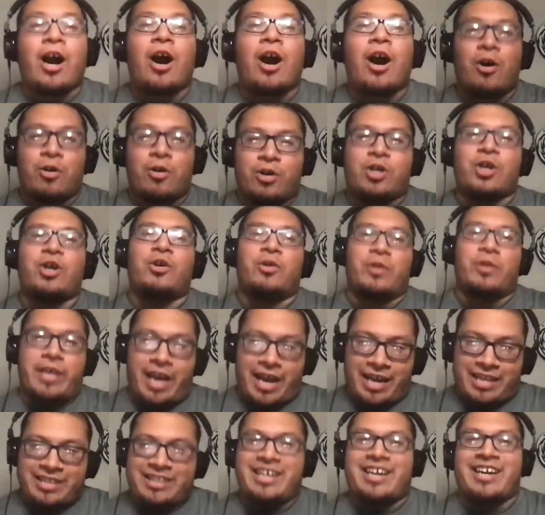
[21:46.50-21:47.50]
Ho Koo,
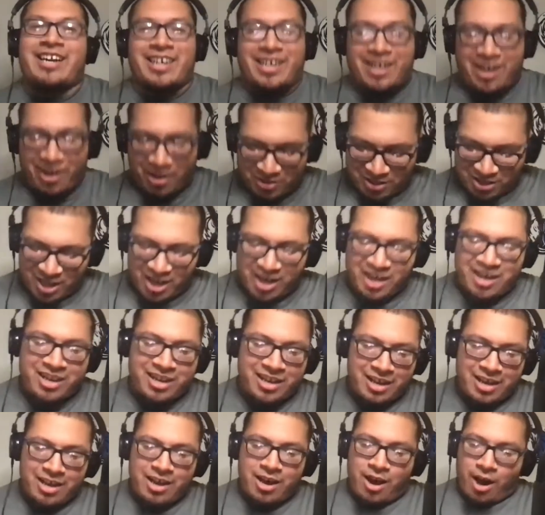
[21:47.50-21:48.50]
yeah, there you go.
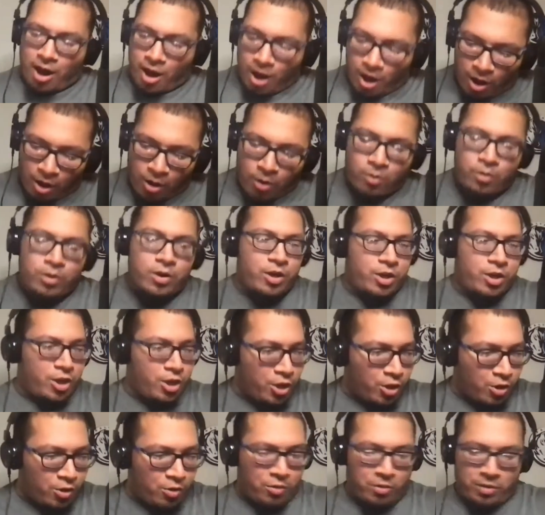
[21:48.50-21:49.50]
Young Ho
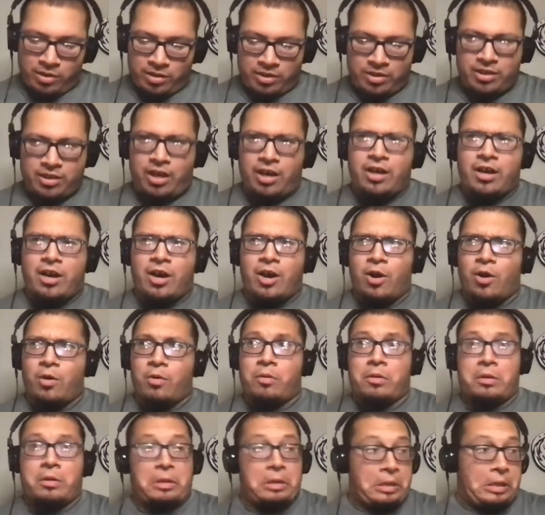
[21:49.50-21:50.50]
Koo. Young Ho.
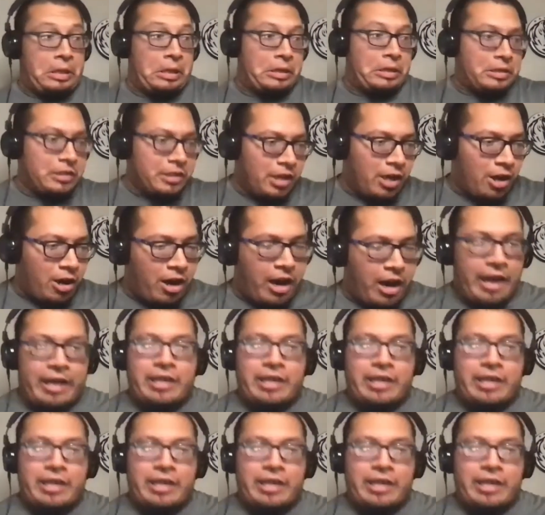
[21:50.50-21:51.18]
Huh. All right.